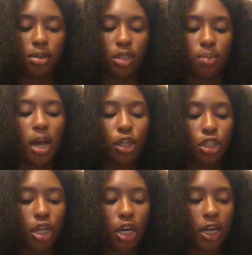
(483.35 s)
so I'm not
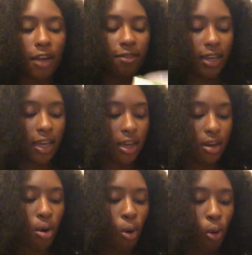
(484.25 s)
sure if it can
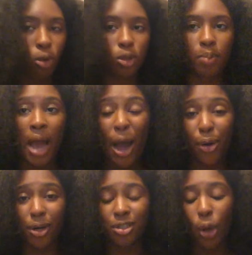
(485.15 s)
hold
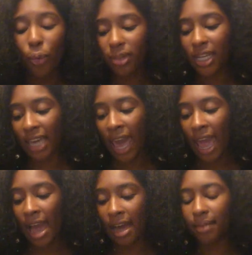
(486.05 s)
powders. Hopefully it
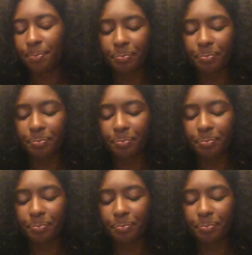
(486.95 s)
can.